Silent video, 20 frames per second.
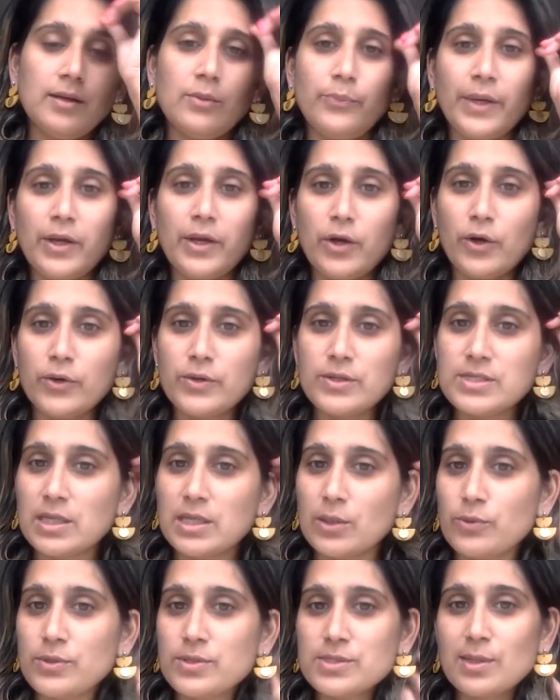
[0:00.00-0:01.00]
because
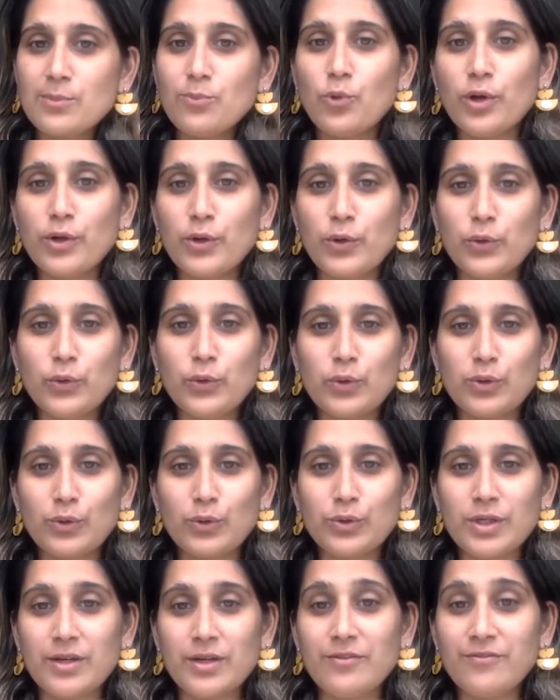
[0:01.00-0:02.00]
there was someone who
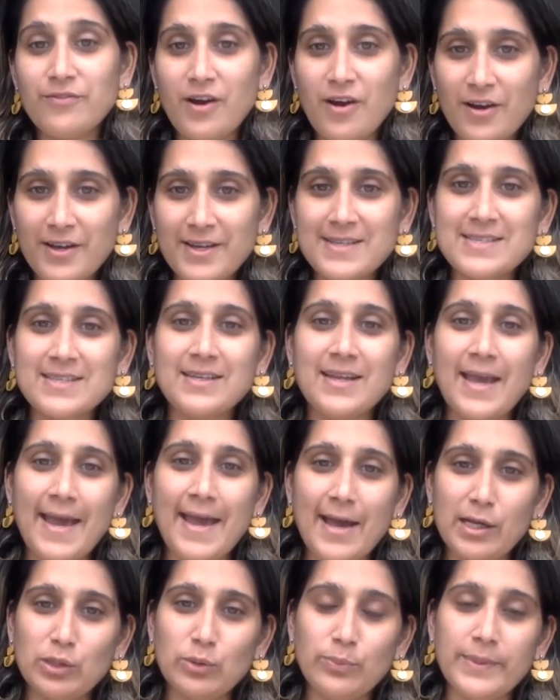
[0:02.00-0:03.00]
could advise and
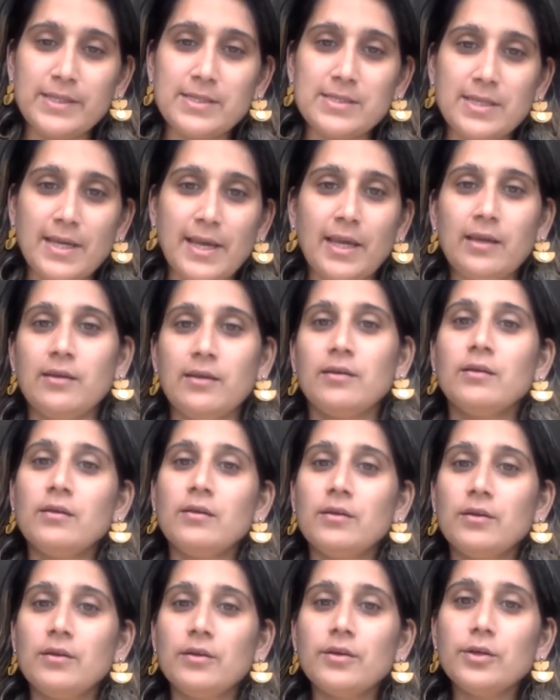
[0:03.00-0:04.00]
help and say,
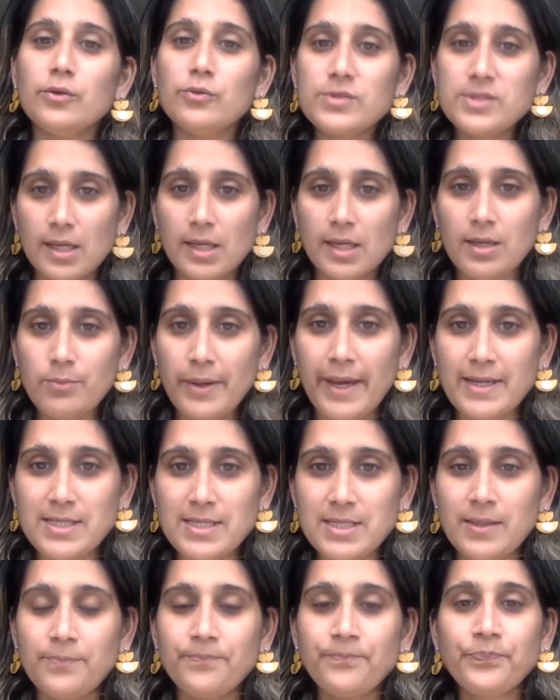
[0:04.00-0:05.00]
you stay in bed,
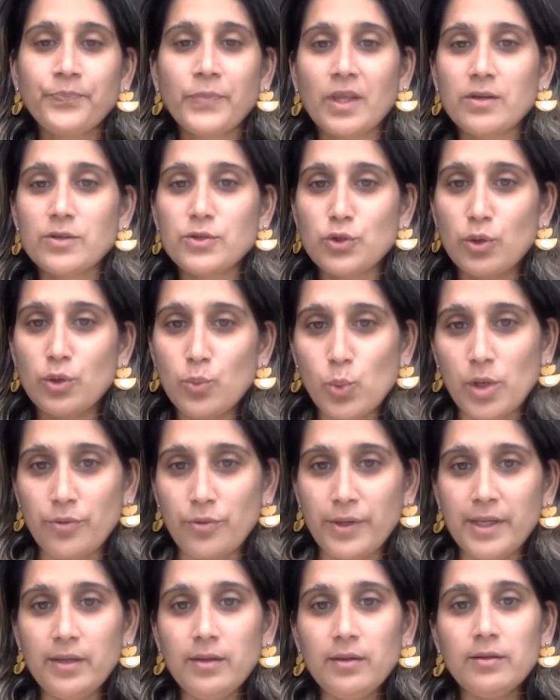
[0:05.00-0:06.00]
don't
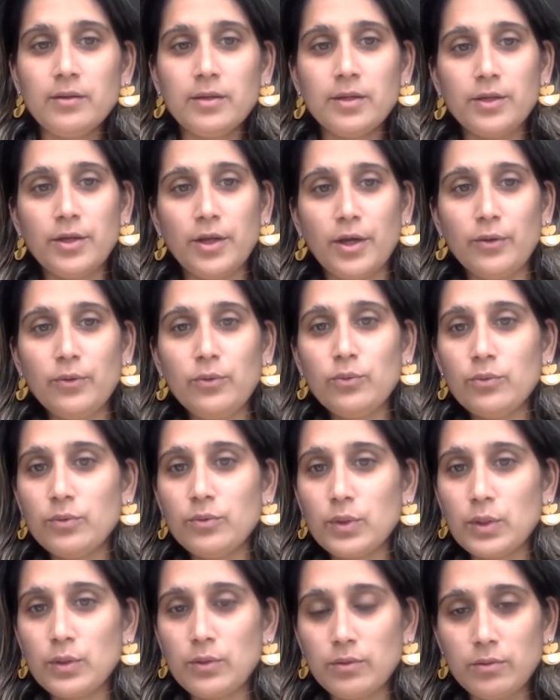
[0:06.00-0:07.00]
worry,
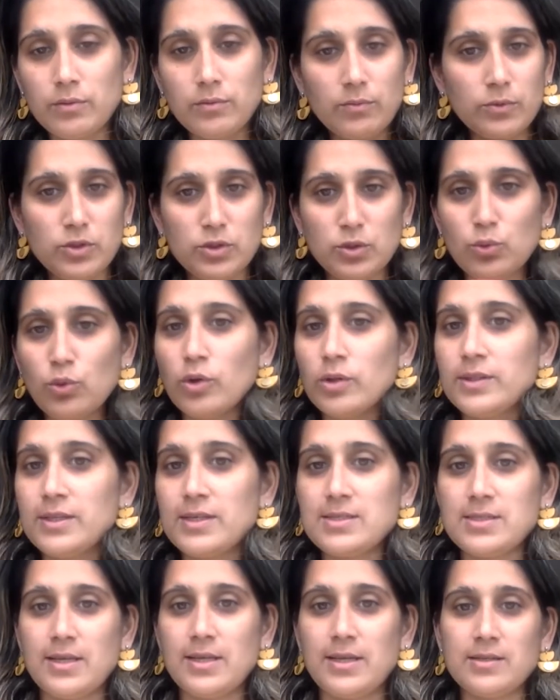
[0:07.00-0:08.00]
do all
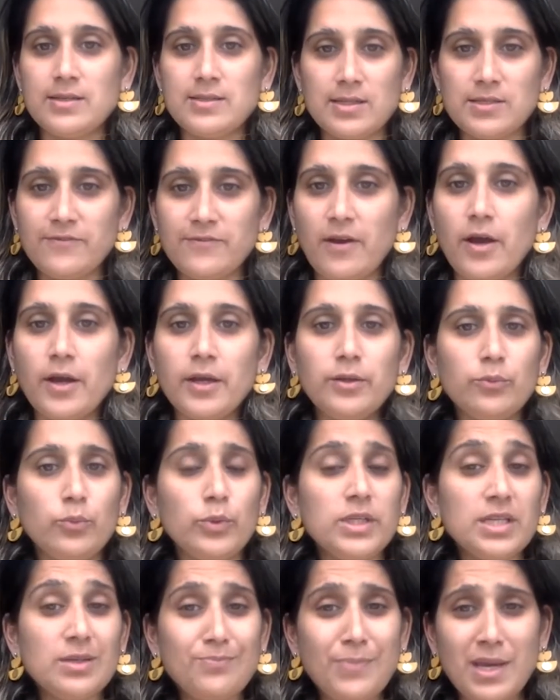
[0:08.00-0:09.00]
these things, that's fine. We
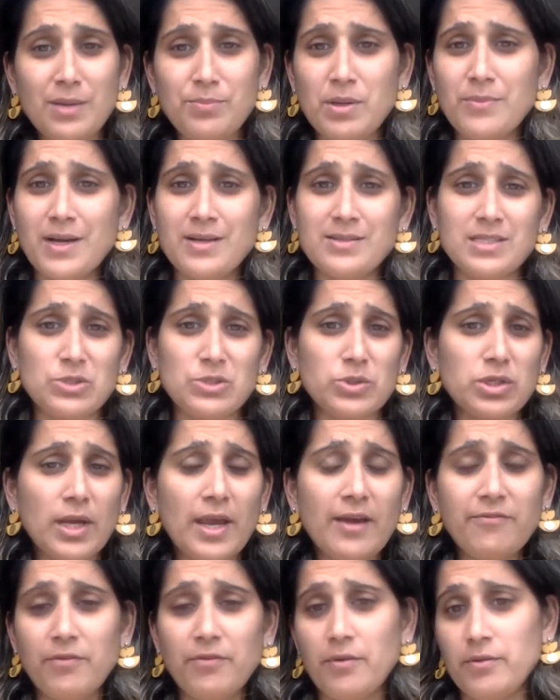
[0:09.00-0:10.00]
did baby massage, we did
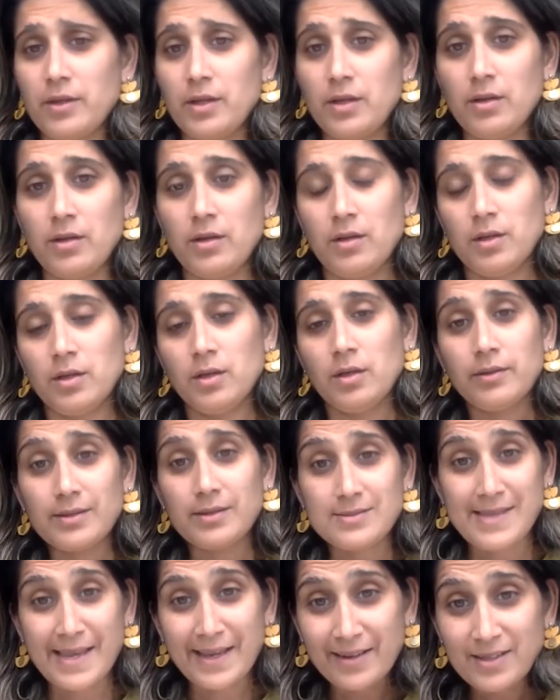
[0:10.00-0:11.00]
everything. The
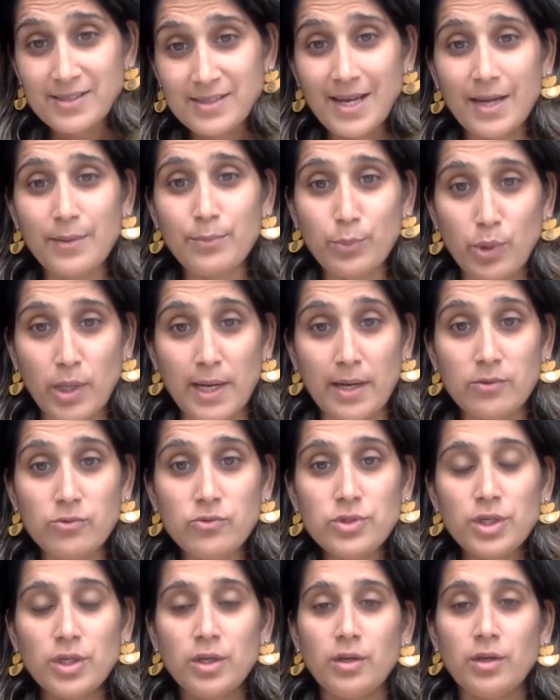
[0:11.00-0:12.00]
second time round,